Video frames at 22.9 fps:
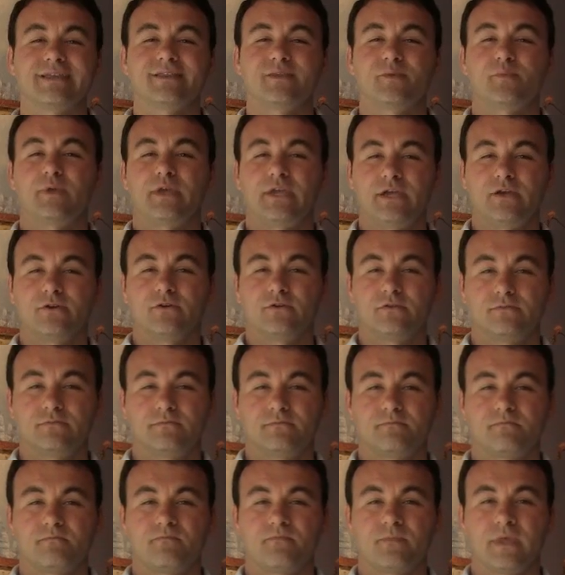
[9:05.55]
in the peel
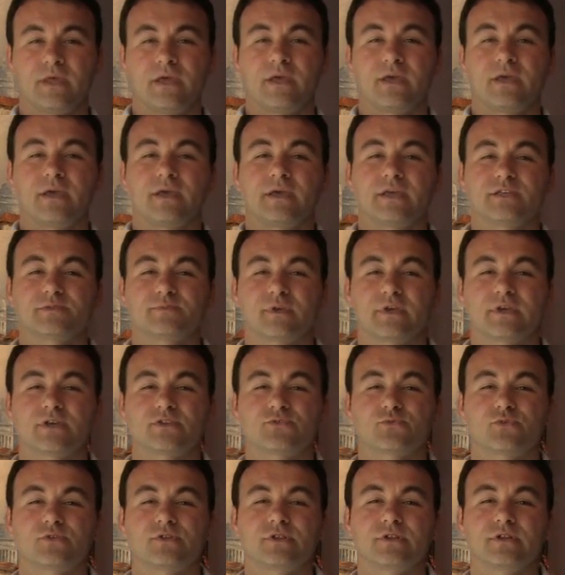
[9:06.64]
is
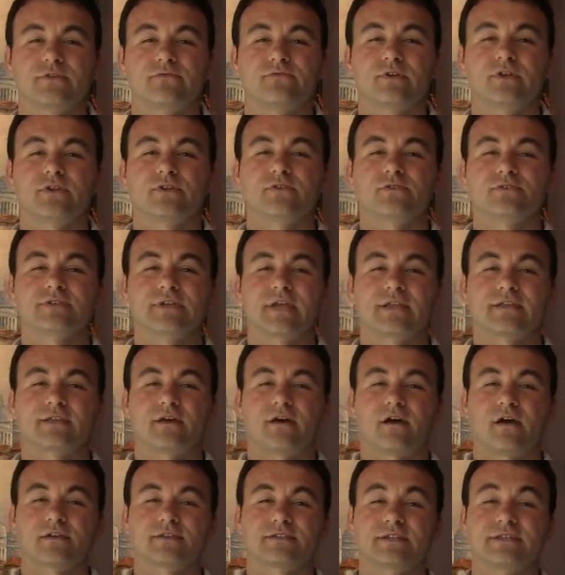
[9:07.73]
because we're delivering those
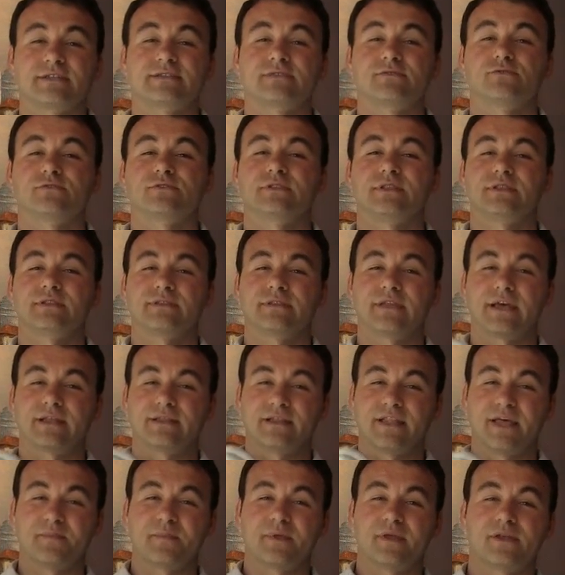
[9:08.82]
antioxidants, that
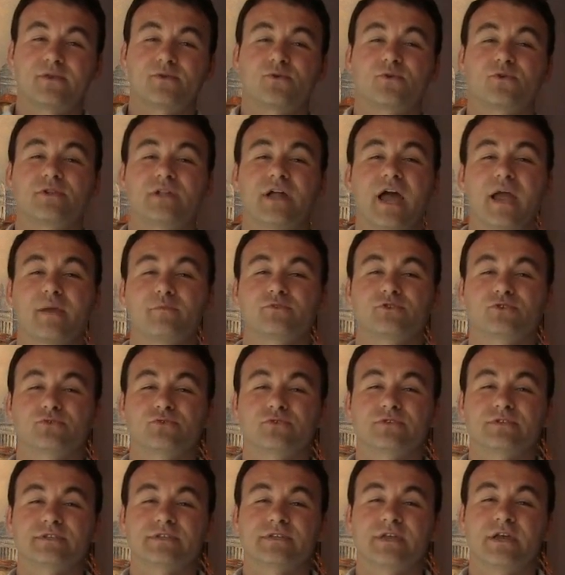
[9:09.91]
lemon or lime
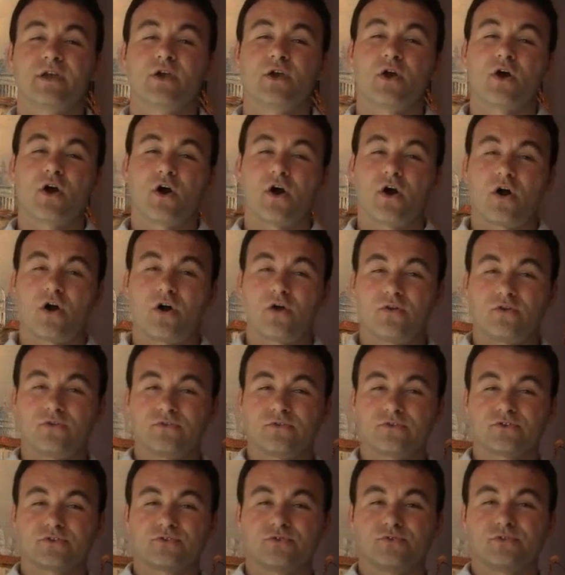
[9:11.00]
juice, on
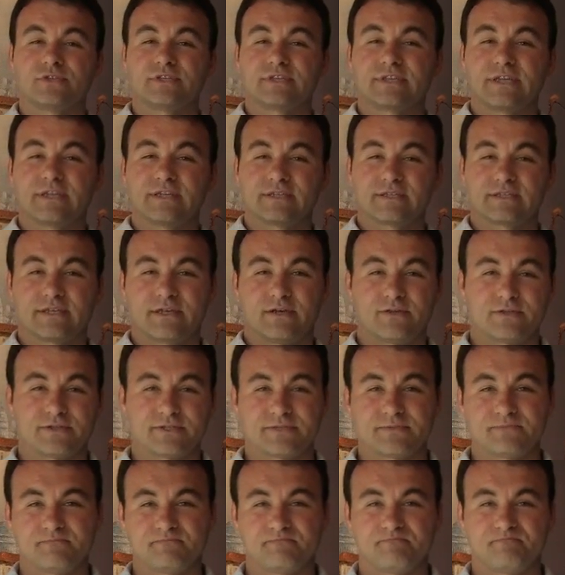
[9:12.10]
those new skin
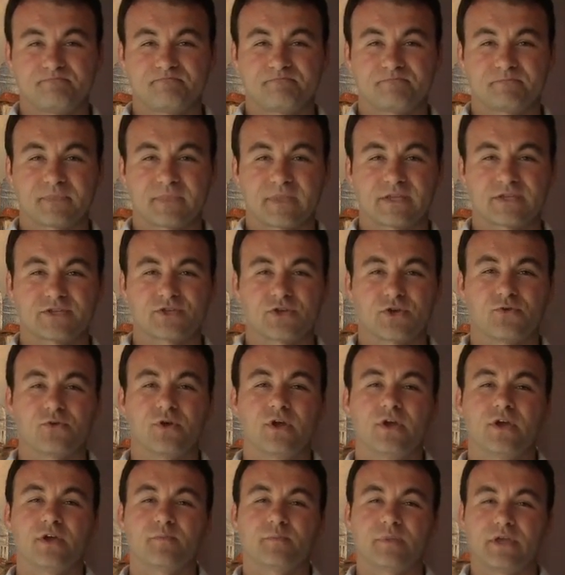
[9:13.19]
cells. So
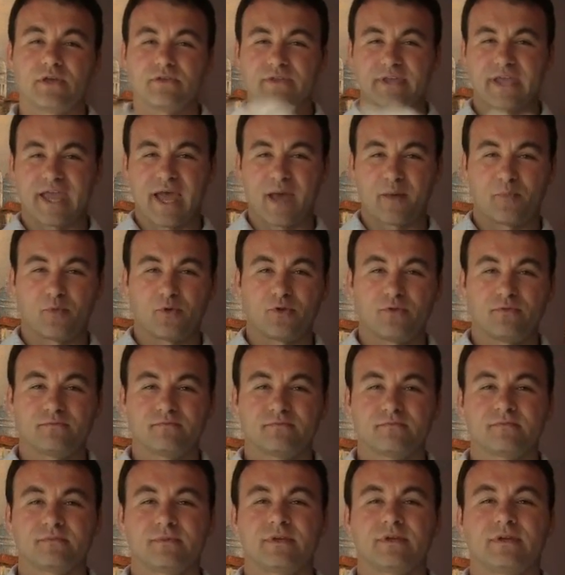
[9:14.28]
peel the apple,
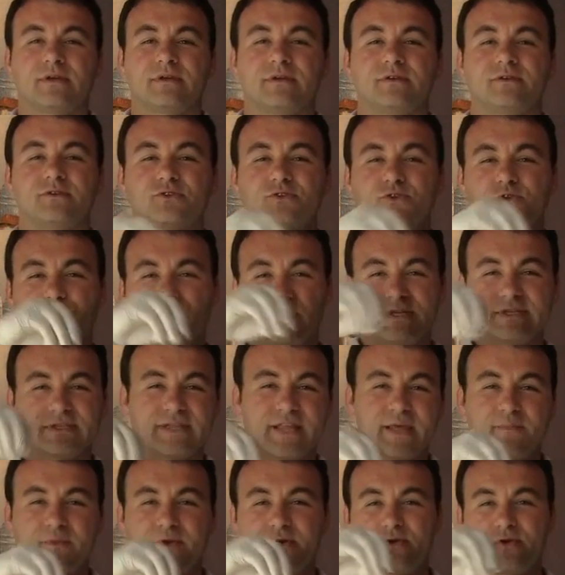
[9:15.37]
squeeze
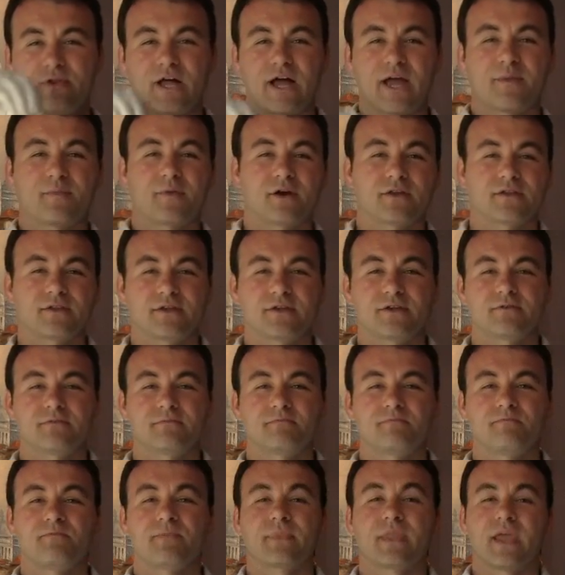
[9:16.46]
lemon or lime on there,
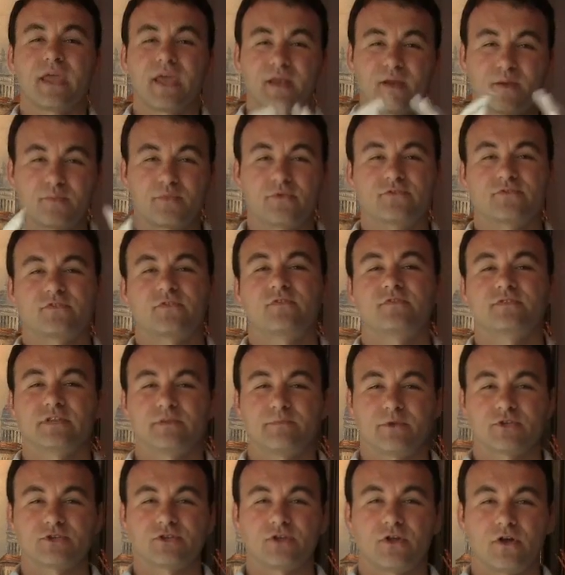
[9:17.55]
and it preserves
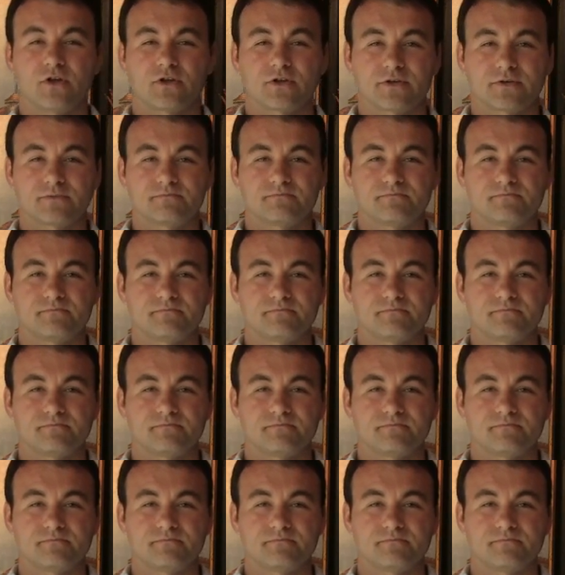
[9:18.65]
it much longer.